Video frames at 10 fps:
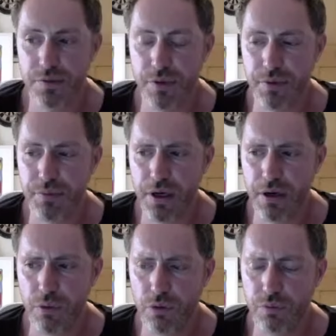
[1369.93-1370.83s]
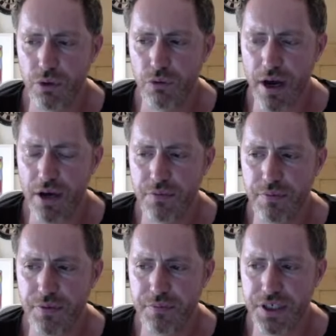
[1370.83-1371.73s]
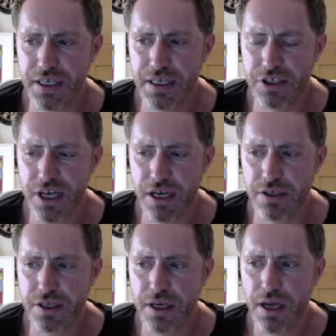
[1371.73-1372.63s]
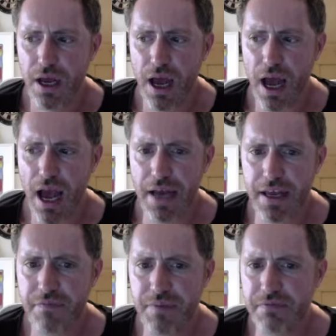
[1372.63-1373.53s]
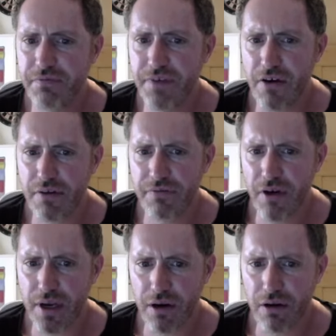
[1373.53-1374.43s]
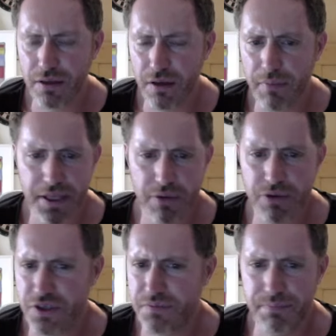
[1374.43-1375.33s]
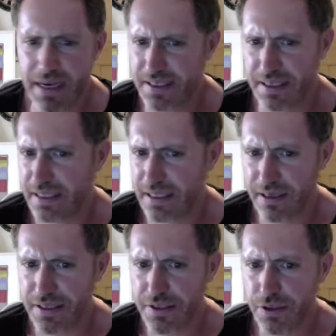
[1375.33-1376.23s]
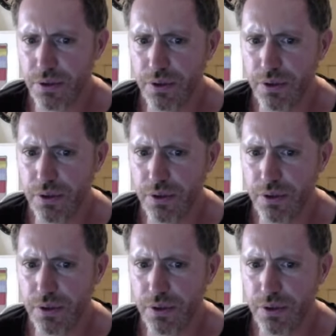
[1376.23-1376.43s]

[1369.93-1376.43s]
but all round, but particularly in Shetland. And they've been very, very hard done by. They were just basically lied to.